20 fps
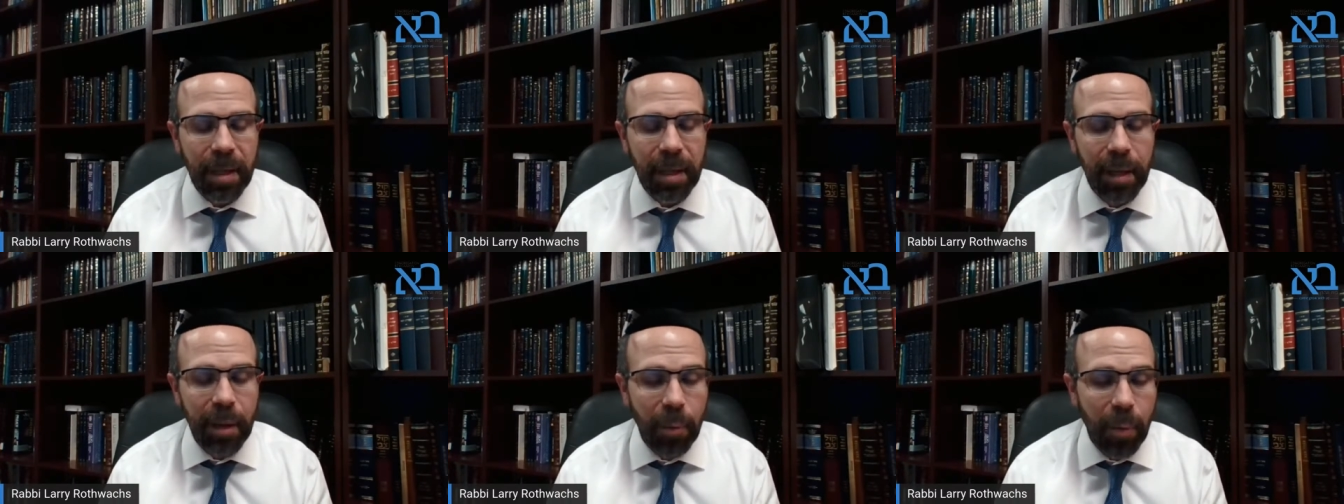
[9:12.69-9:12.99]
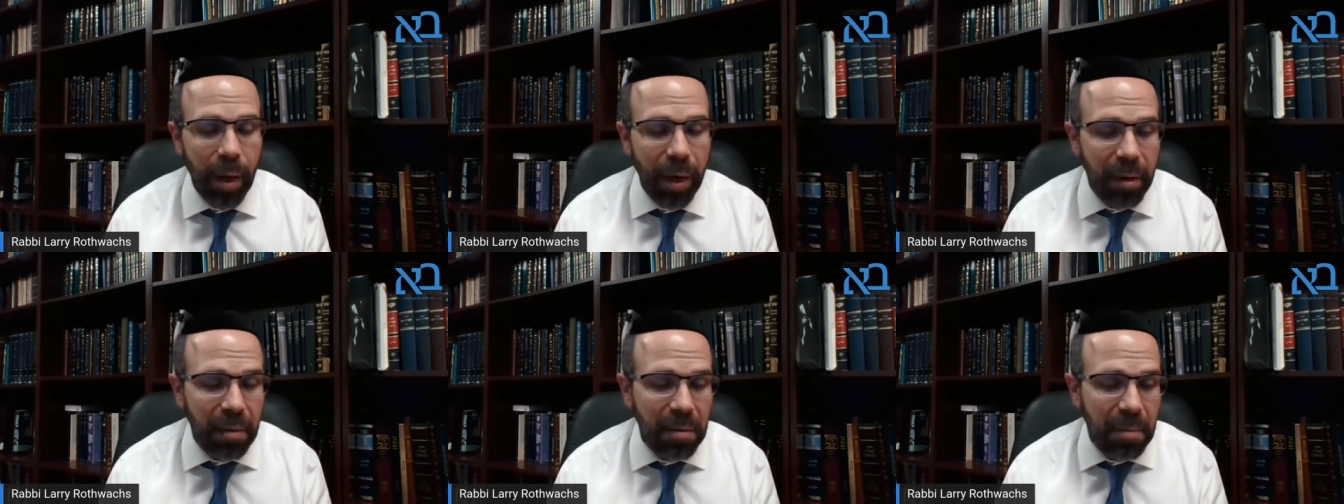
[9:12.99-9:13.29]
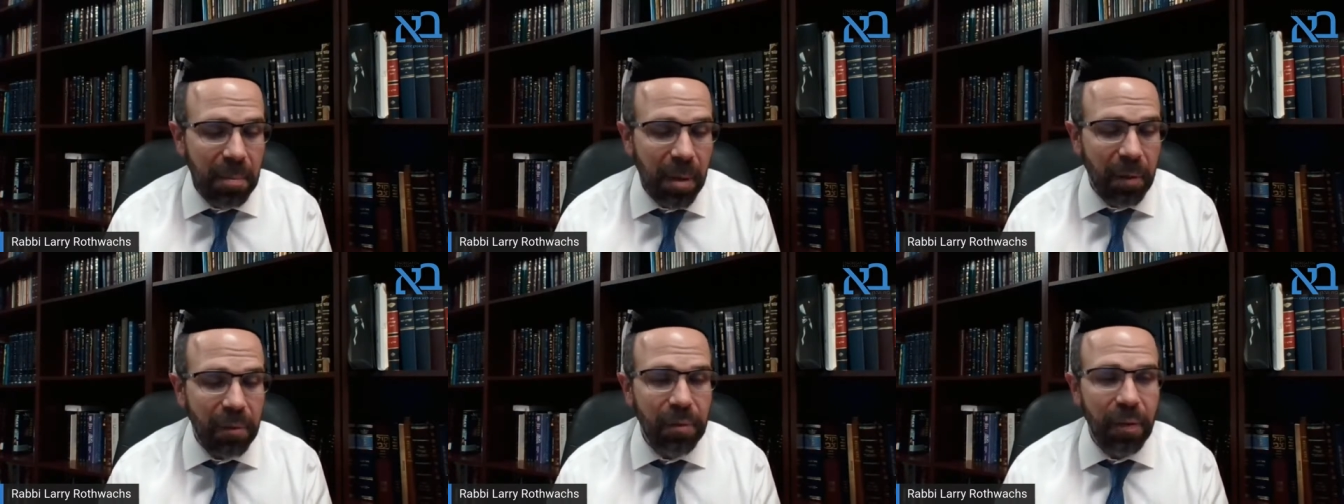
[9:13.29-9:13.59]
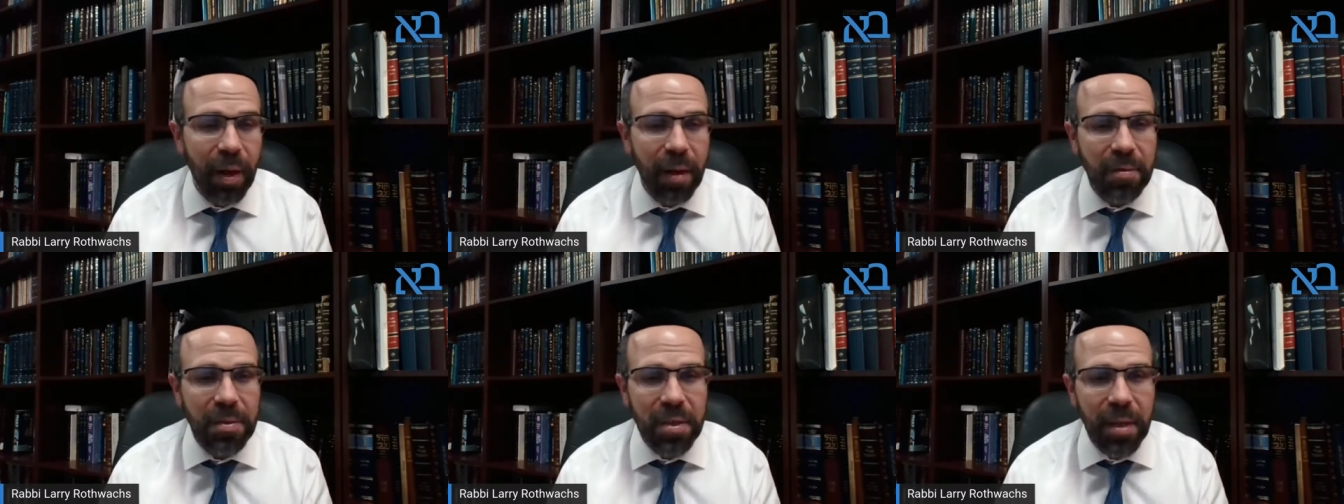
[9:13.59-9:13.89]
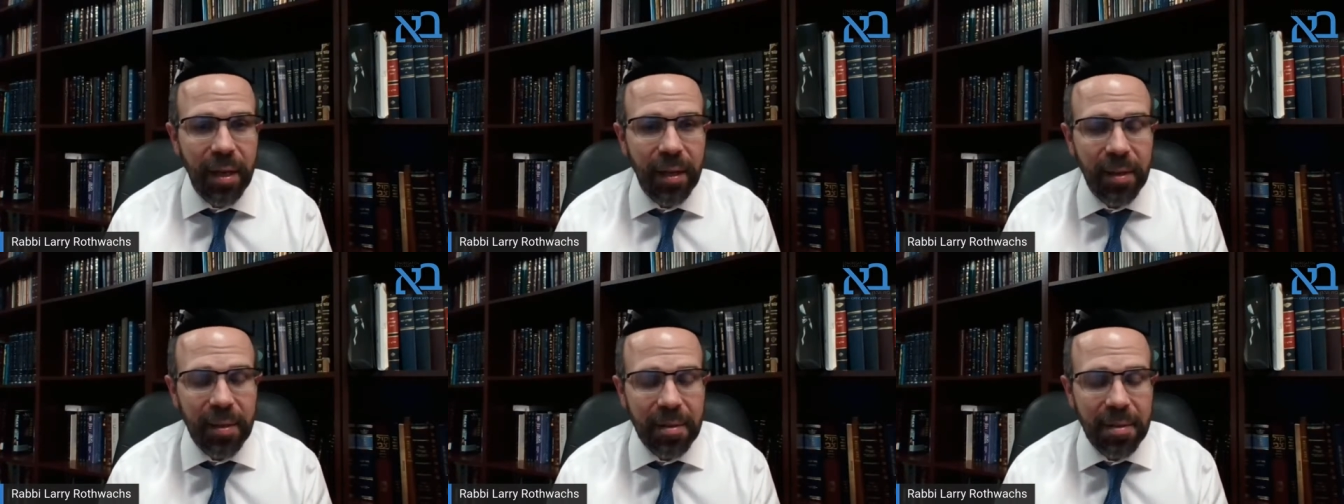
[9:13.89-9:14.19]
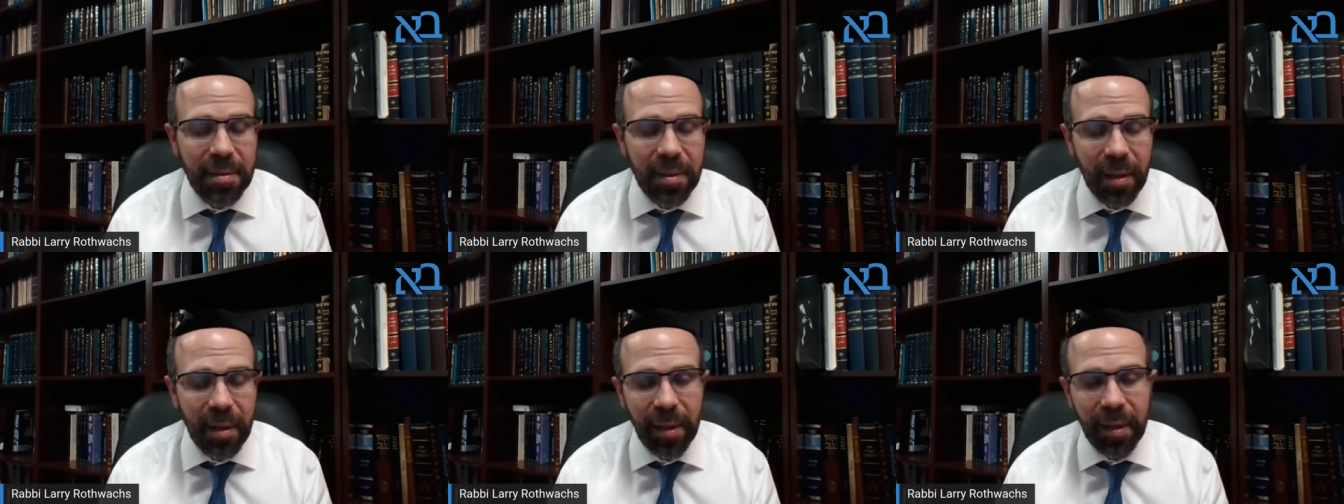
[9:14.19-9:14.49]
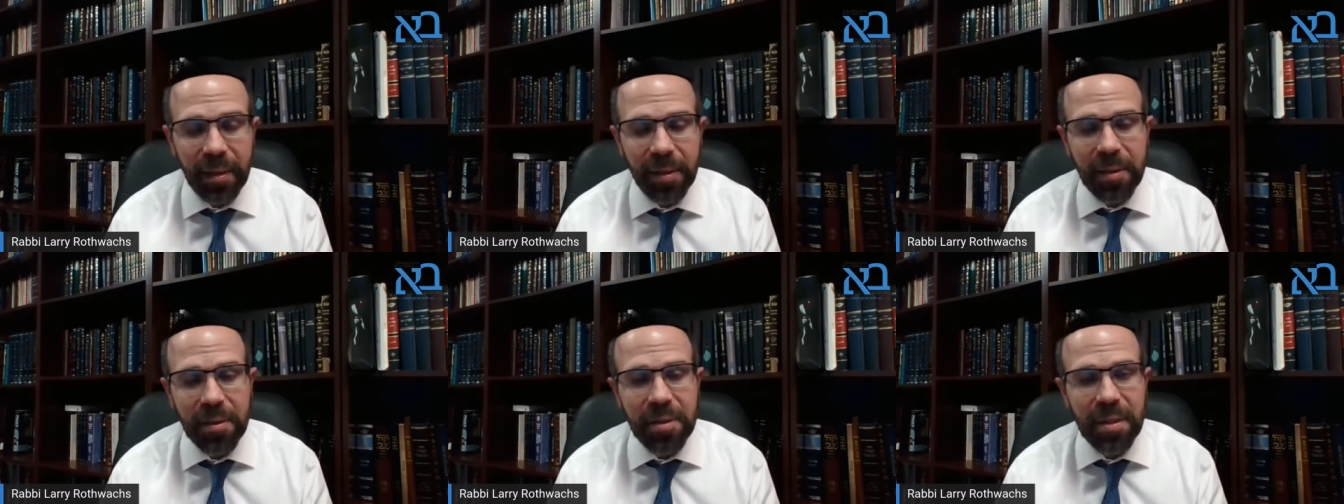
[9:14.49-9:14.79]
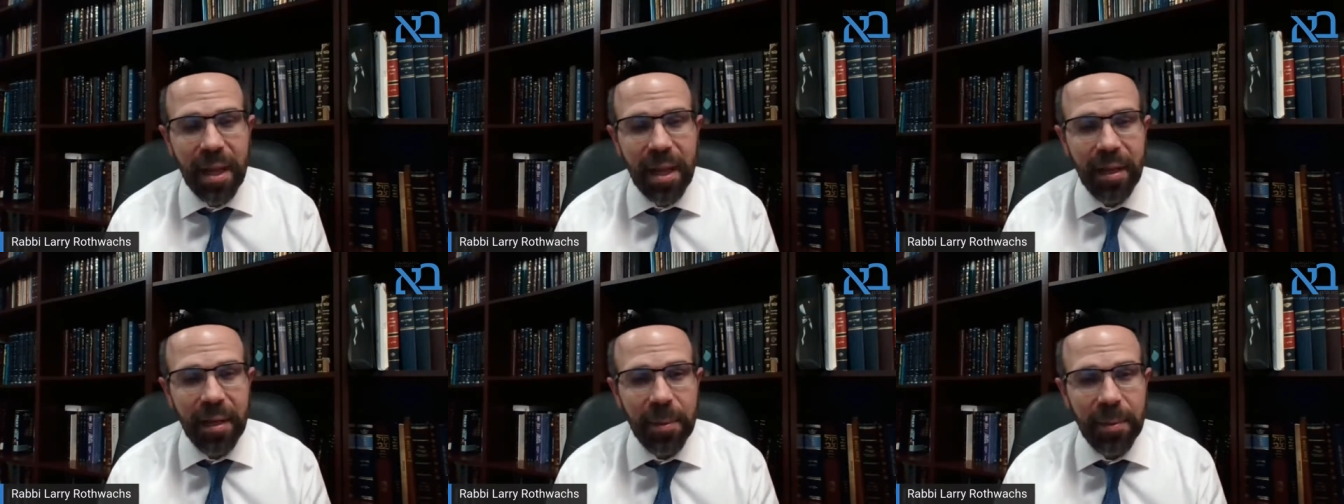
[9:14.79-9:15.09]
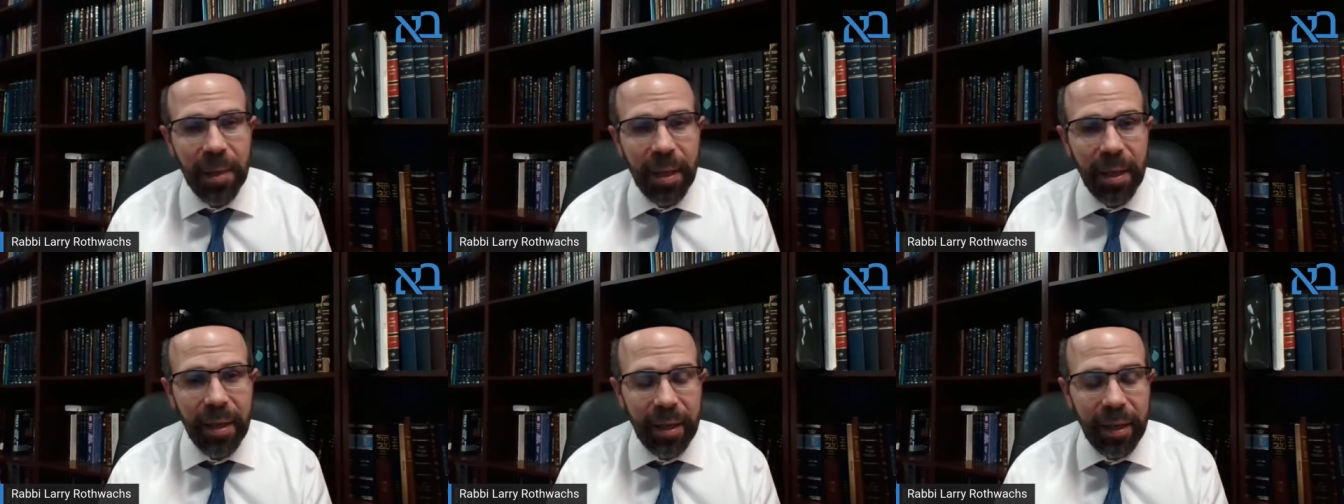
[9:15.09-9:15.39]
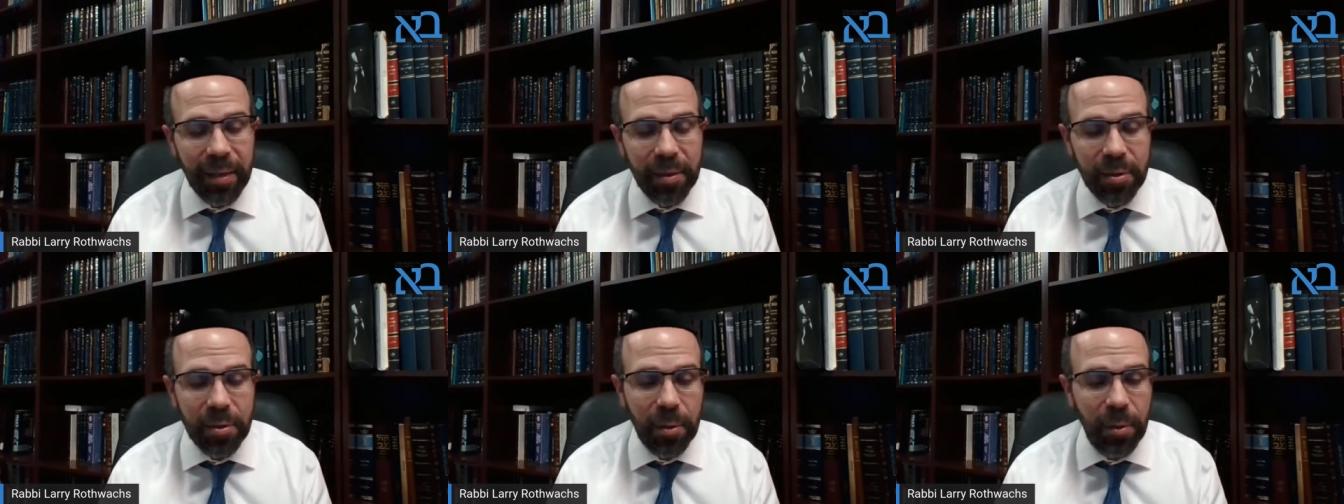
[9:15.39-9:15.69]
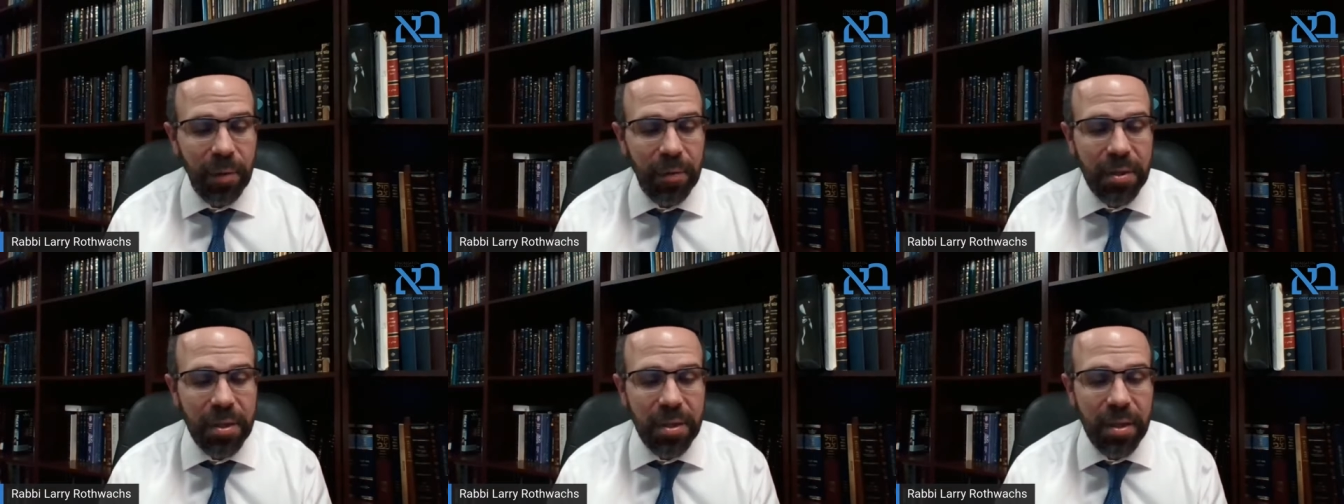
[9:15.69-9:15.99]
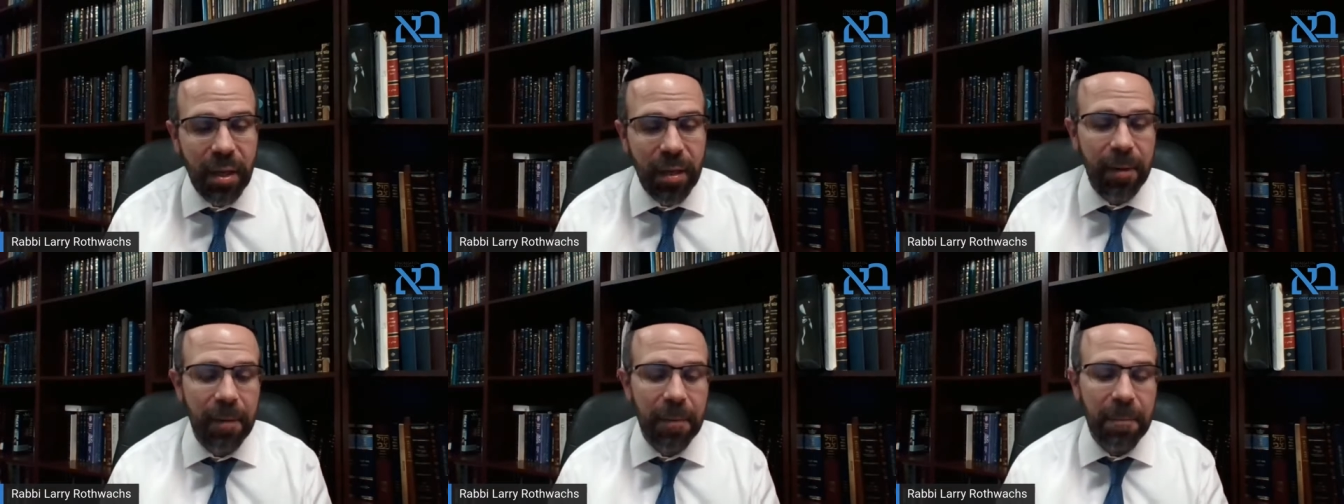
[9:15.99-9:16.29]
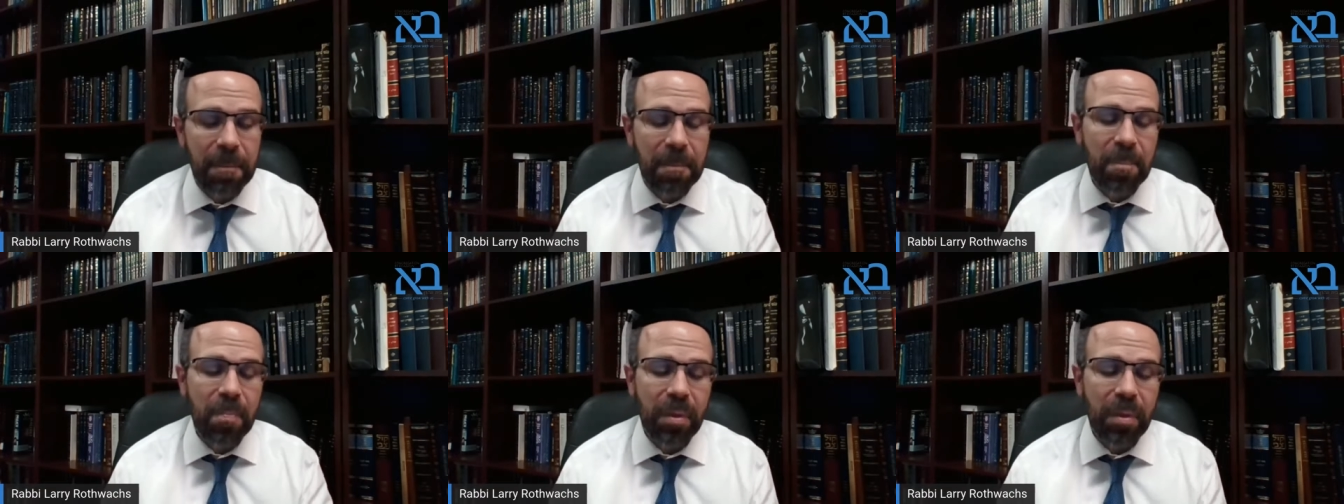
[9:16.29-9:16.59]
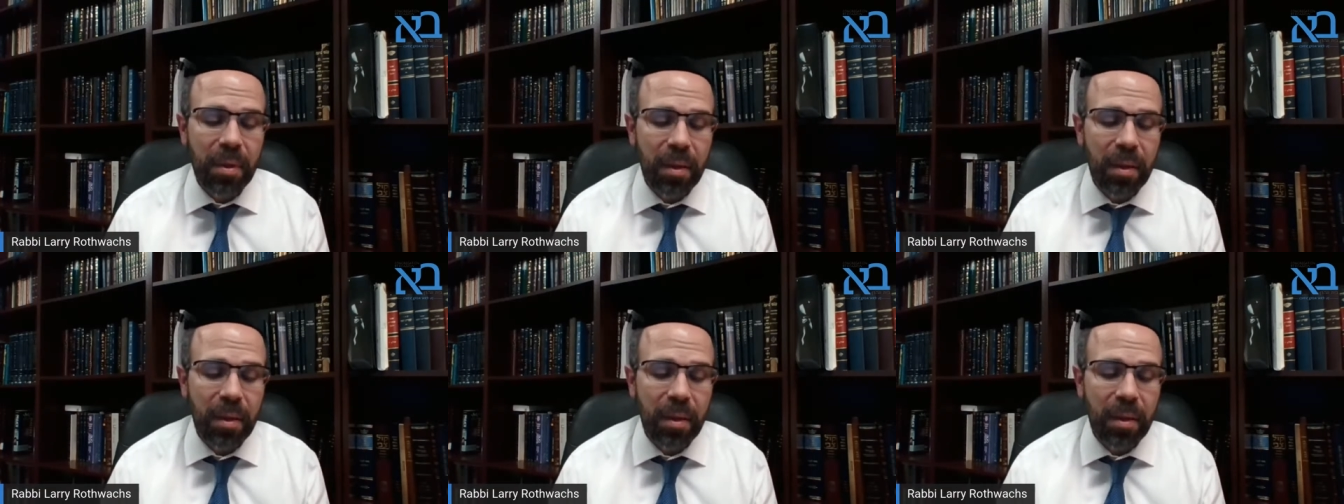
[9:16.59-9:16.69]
And I wait about 5 seconds, thinking there's not going to be any answer. And all of a sudden,